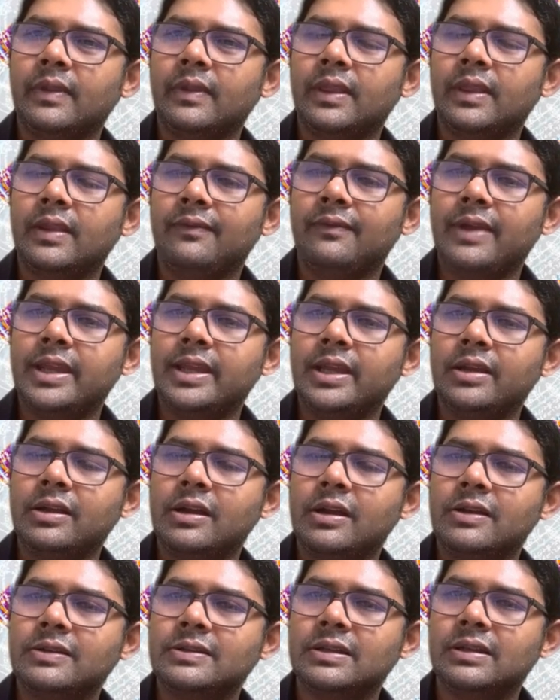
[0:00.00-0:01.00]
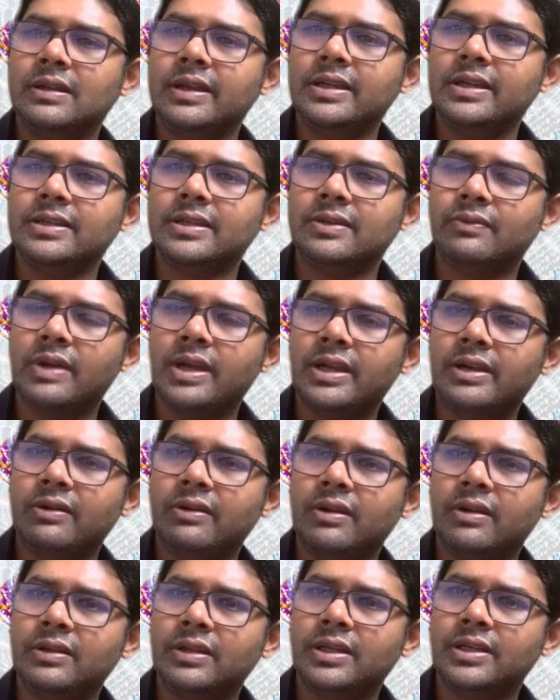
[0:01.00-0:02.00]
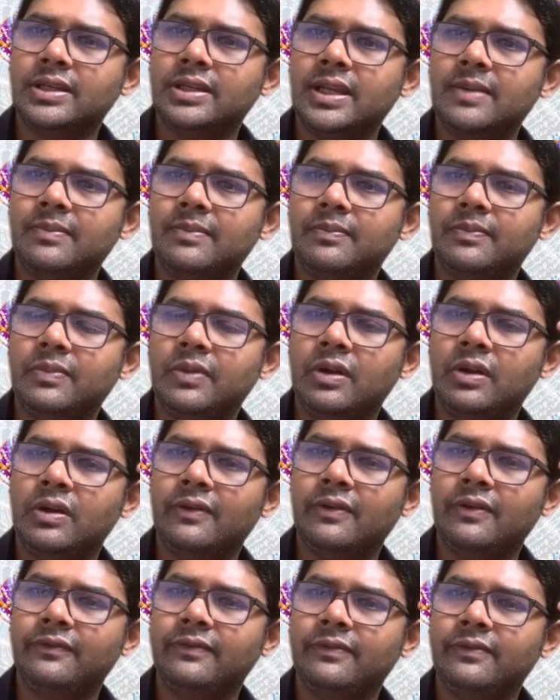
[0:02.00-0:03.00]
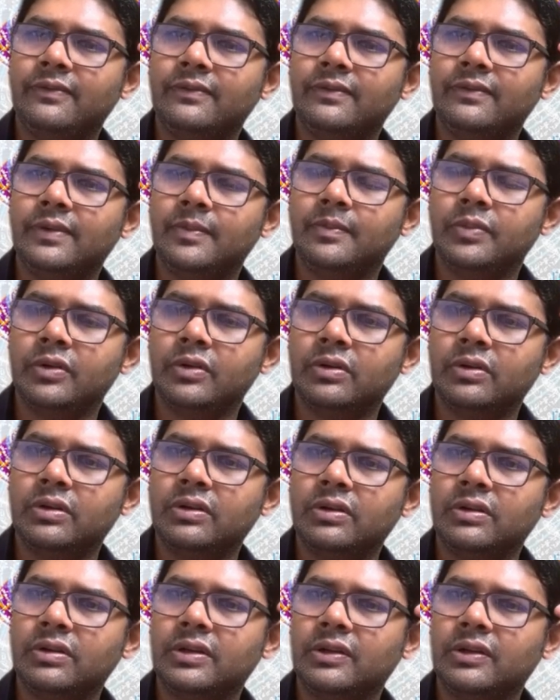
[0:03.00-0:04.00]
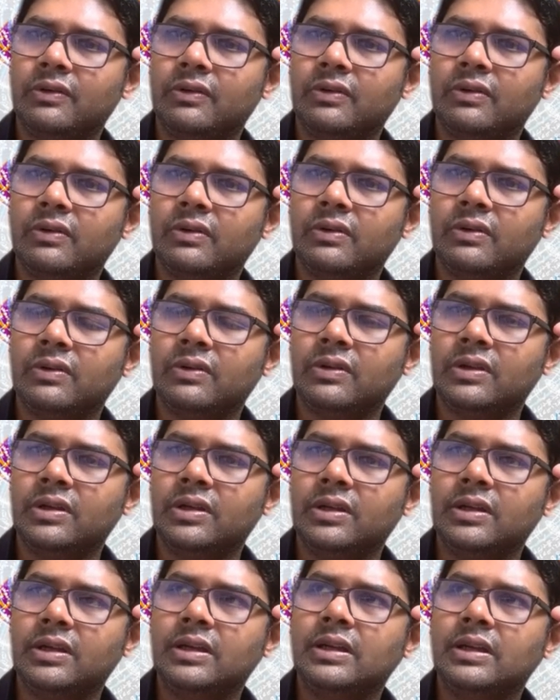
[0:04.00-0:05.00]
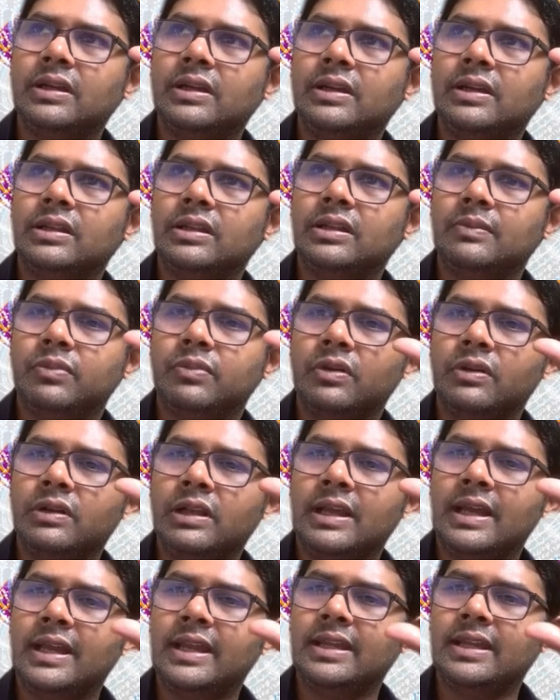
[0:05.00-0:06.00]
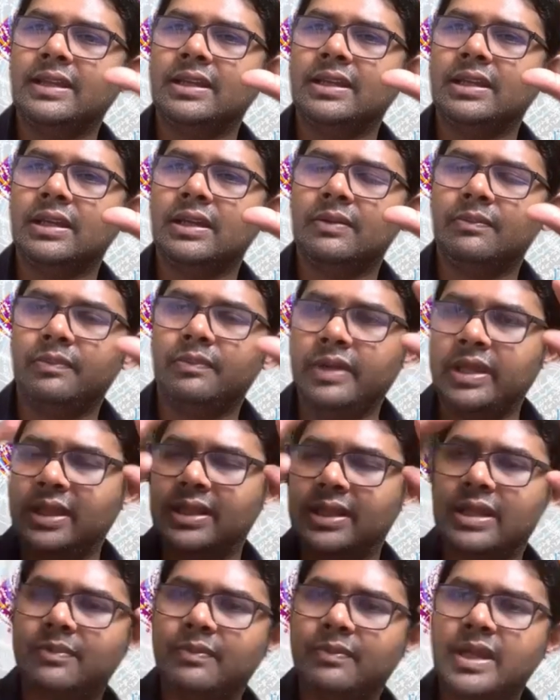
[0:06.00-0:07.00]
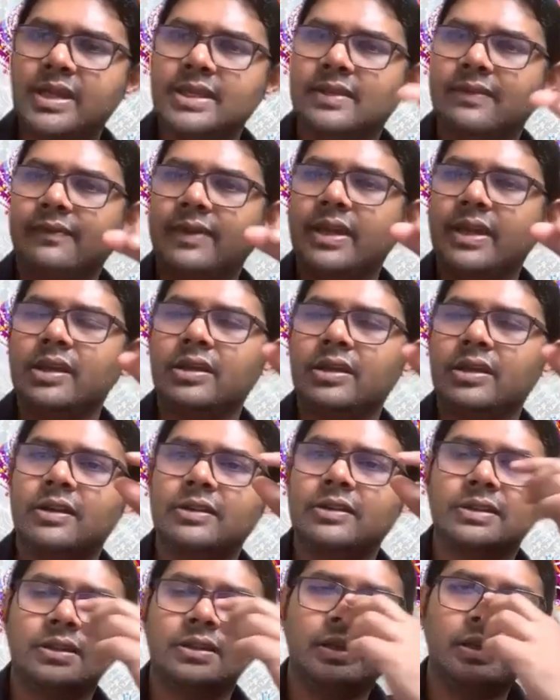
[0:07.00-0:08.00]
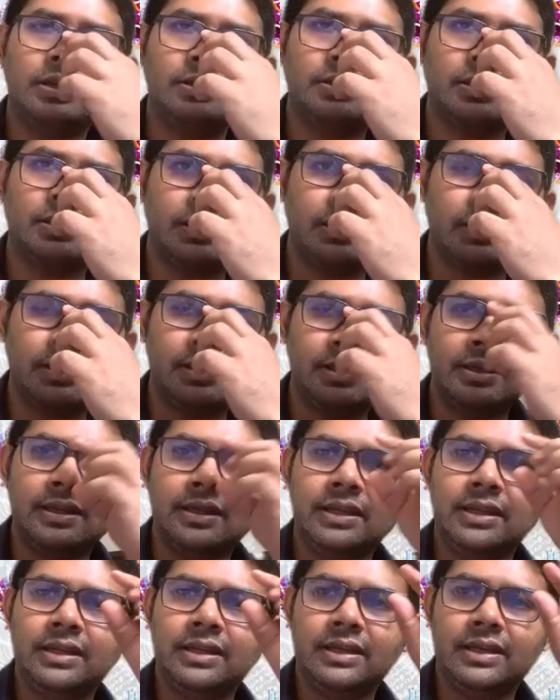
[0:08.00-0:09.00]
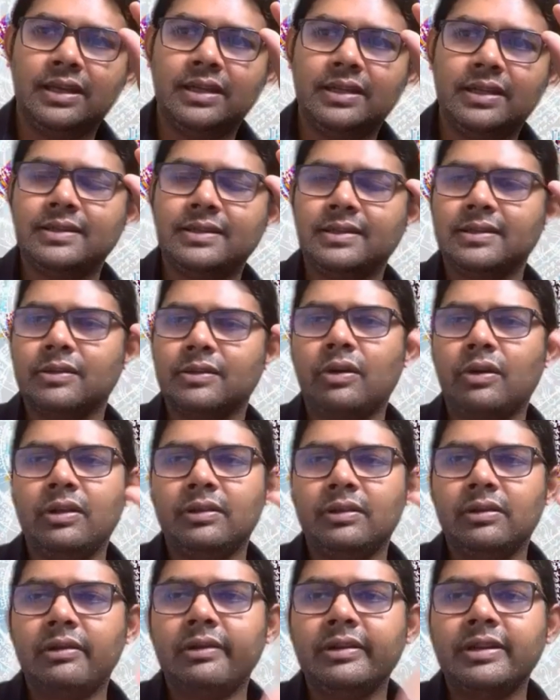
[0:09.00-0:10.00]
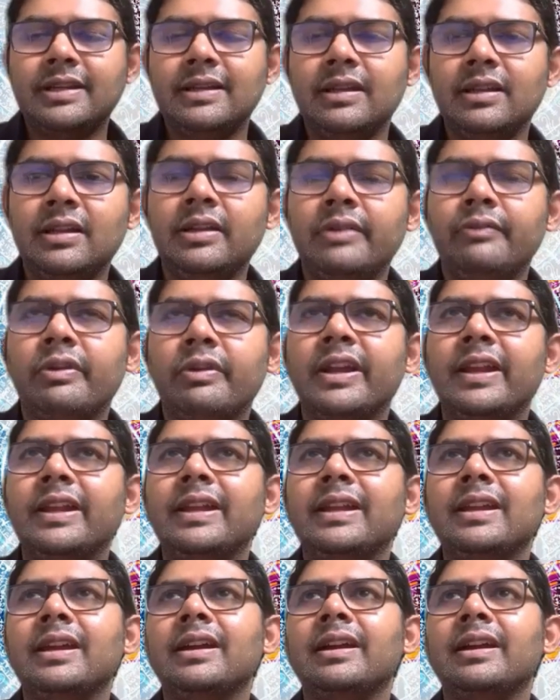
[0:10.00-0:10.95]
Vega constellation, right around the tip of the bird or the bird-like being that makes a Vega constellation, and it's called 13 Lyrae.